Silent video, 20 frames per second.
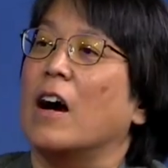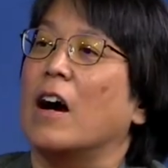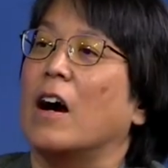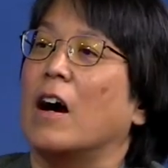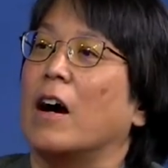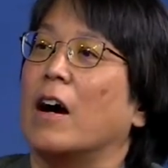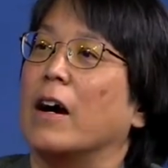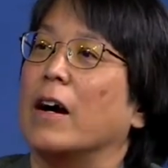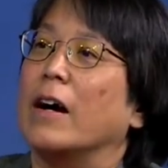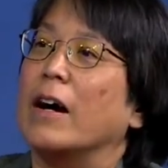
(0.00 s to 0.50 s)

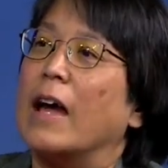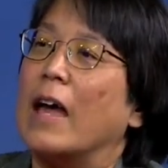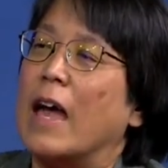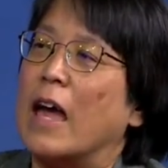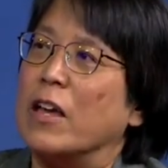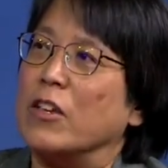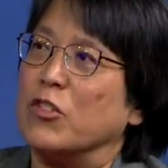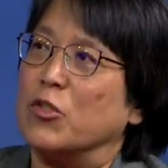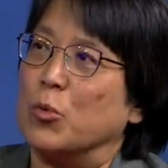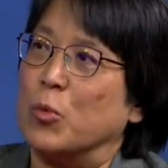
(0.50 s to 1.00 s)
Uh,
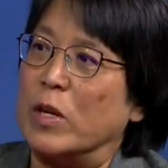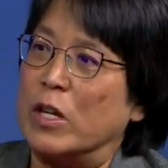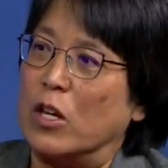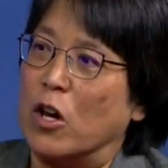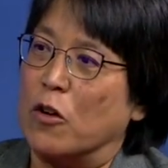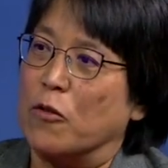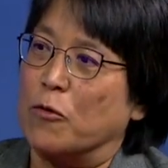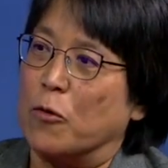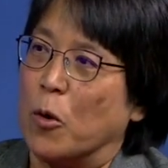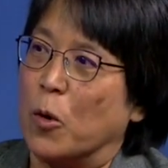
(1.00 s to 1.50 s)
as we
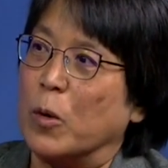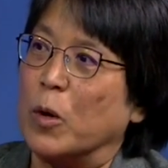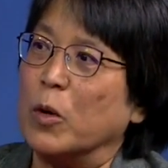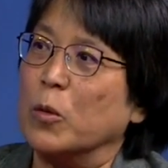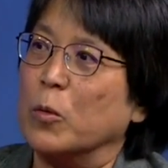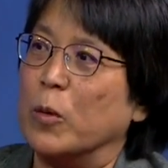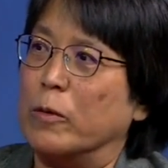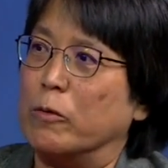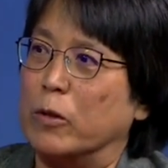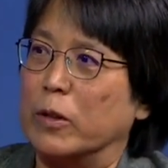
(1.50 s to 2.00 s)
go
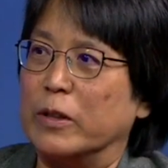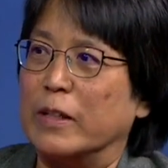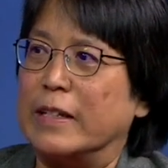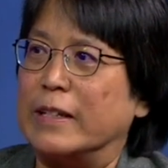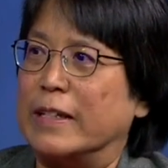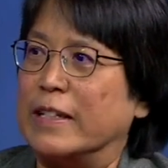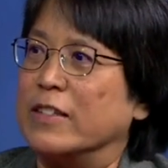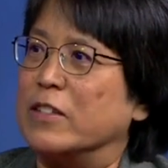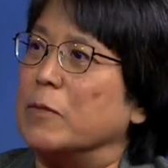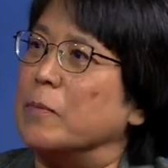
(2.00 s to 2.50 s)
forward, we
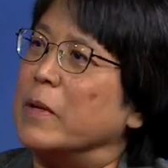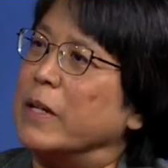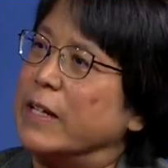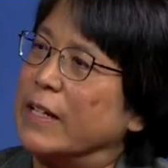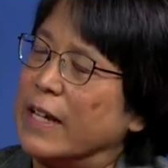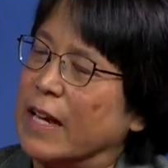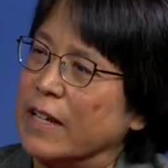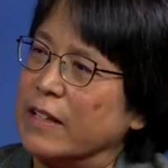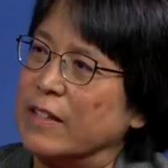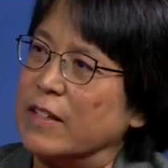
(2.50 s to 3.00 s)
really need to
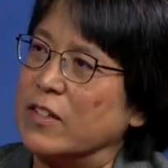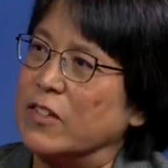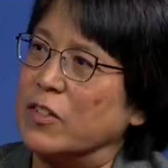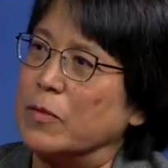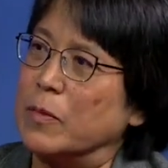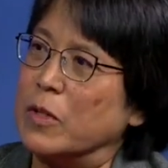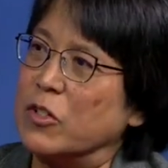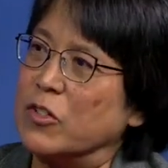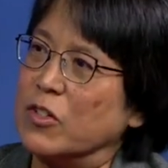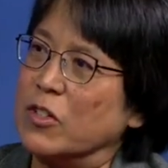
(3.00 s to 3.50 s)
mitigate these
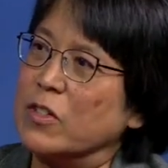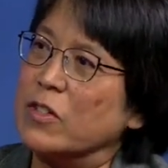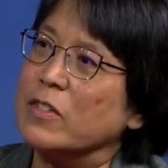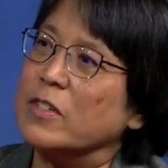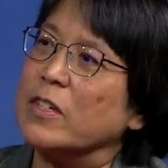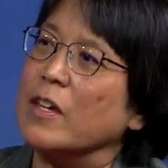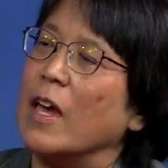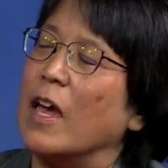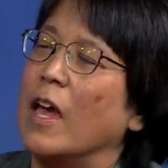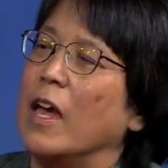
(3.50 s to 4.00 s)

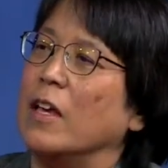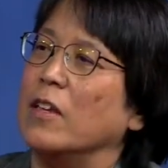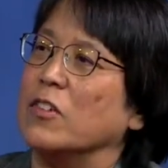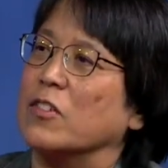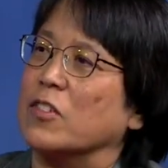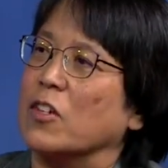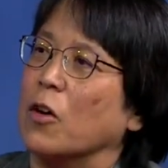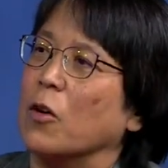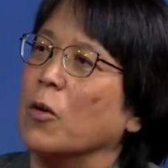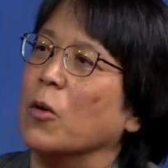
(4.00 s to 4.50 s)
emissions,
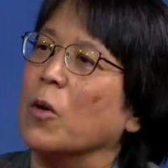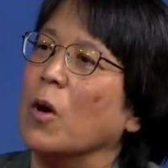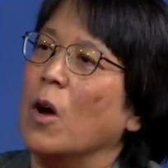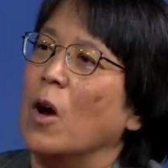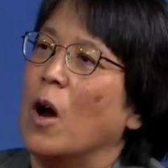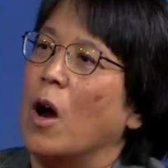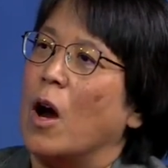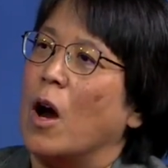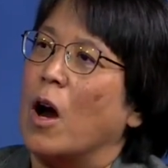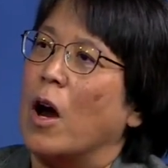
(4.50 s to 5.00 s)
and so
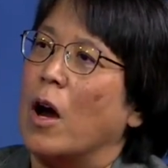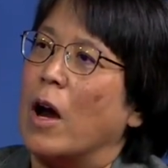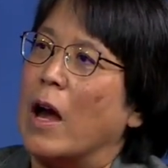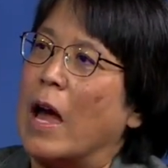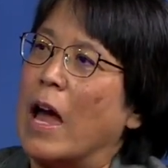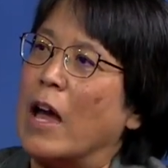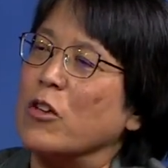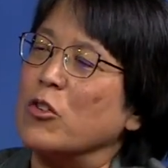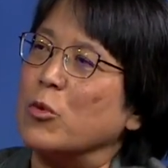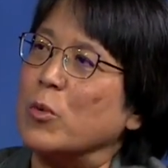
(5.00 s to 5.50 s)

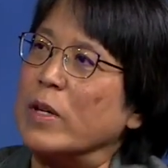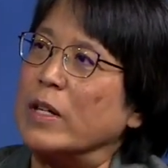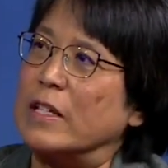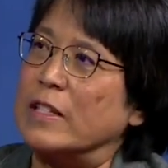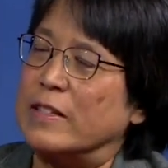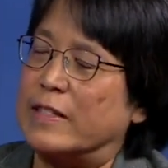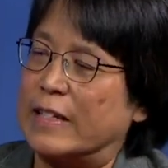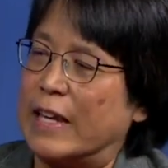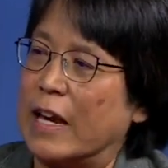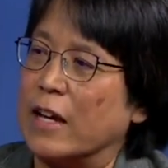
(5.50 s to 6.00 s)
uh, as we
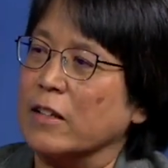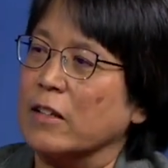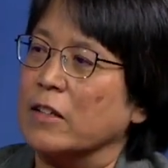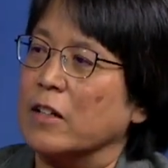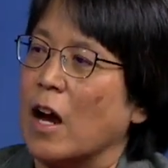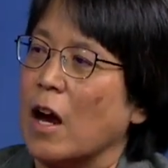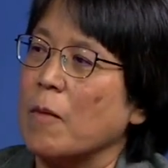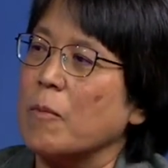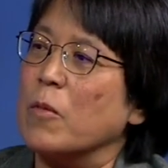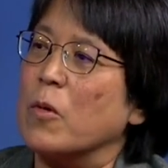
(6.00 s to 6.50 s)
can scale
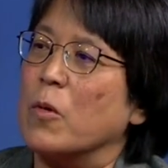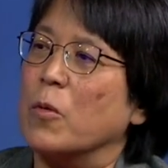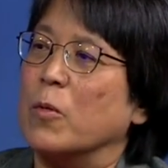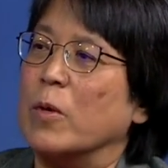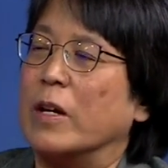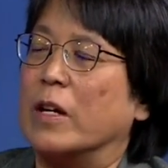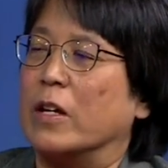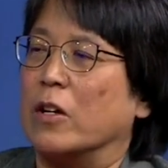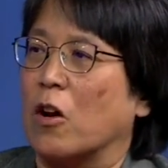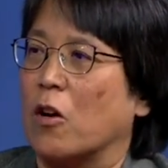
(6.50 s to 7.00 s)
it up,
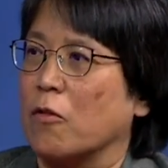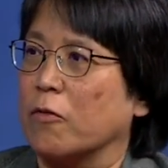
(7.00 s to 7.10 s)
we can